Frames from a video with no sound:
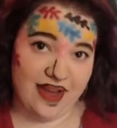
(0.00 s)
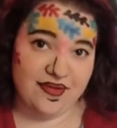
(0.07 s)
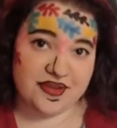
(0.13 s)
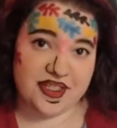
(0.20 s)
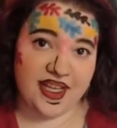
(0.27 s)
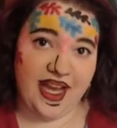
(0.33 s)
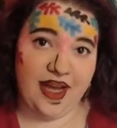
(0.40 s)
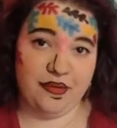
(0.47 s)

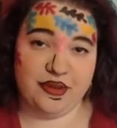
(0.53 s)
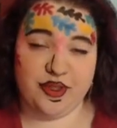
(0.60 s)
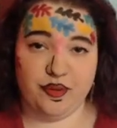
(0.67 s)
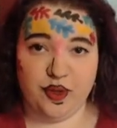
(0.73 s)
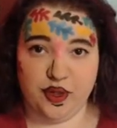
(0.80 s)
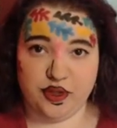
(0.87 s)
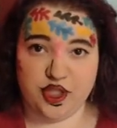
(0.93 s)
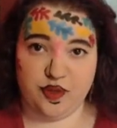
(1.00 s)
arrived, I was
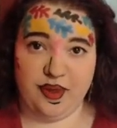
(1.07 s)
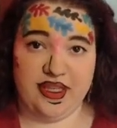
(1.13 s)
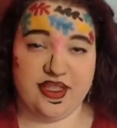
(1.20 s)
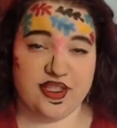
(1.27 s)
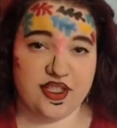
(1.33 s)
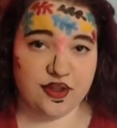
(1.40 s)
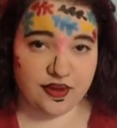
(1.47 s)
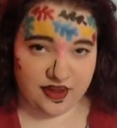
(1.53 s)
approached by
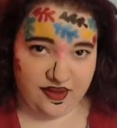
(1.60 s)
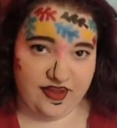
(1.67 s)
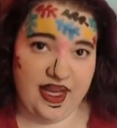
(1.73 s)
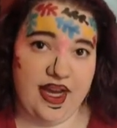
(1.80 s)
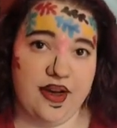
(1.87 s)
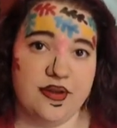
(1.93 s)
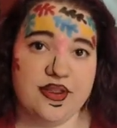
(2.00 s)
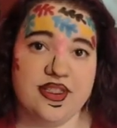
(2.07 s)
the steward of the
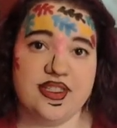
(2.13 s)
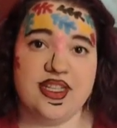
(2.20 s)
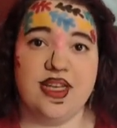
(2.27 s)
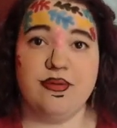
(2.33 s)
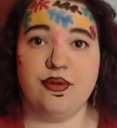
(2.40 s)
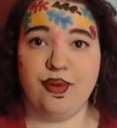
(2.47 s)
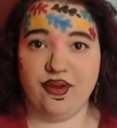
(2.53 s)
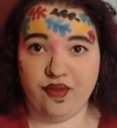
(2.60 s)
house,
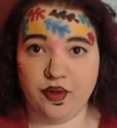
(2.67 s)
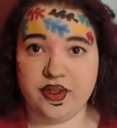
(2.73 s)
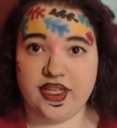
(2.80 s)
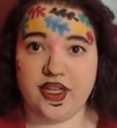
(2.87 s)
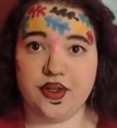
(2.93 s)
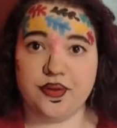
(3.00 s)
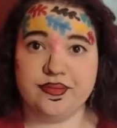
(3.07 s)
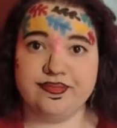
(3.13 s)
named
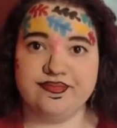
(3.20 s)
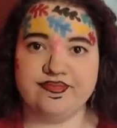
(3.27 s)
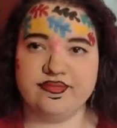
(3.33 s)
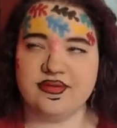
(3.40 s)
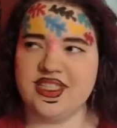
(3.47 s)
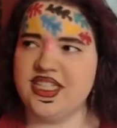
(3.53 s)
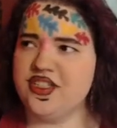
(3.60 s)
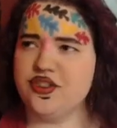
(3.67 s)
Malvolio.
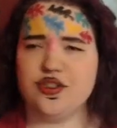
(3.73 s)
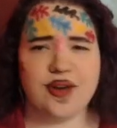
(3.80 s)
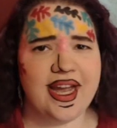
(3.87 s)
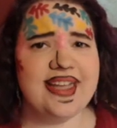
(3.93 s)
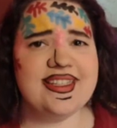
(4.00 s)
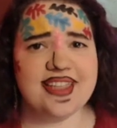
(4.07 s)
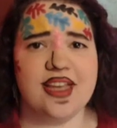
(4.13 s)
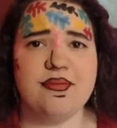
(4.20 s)
He
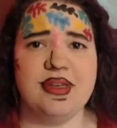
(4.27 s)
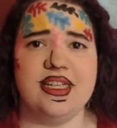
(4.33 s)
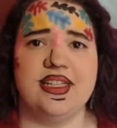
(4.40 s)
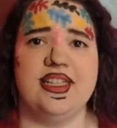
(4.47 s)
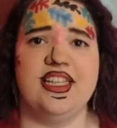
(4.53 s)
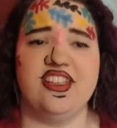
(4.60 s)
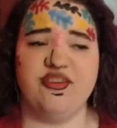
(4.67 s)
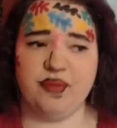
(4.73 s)
tried to get me to
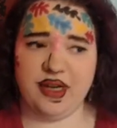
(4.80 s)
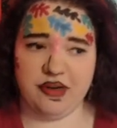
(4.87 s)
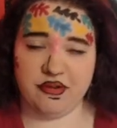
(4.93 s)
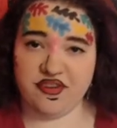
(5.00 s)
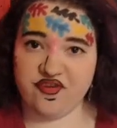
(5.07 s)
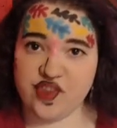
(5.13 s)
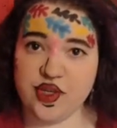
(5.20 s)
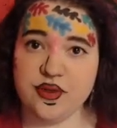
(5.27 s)
leave, but I
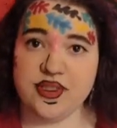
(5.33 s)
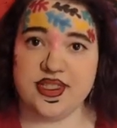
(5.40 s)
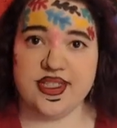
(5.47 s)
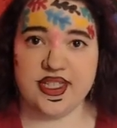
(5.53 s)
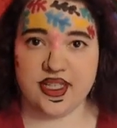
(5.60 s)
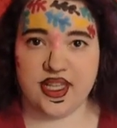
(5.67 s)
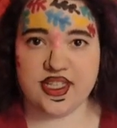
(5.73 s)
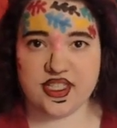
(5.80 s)
refused
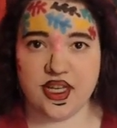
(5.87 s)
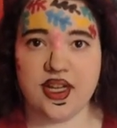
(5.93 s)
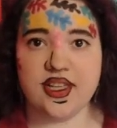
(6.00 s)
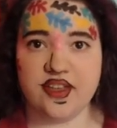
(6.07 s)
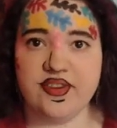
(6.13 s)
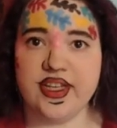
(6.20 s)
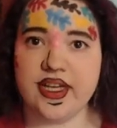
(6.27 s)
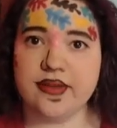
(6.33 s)
until I saw
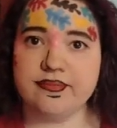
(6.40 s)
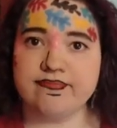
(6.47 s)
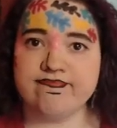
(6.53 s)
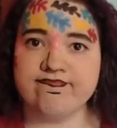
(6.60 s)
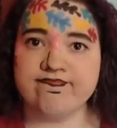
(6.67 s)
Olivia.